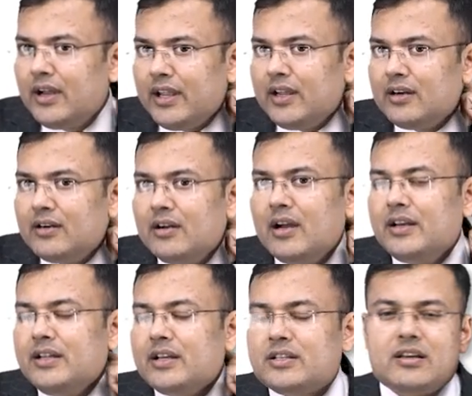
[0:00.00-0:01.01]
Here,
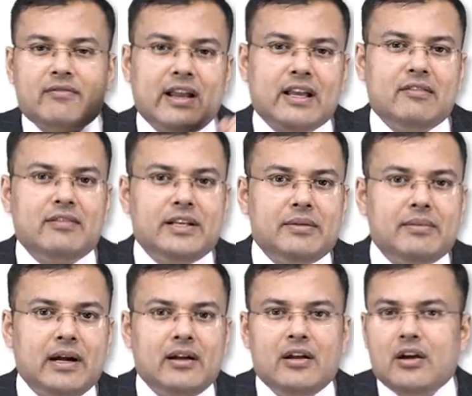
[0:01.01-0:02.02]
near cervical vertebra.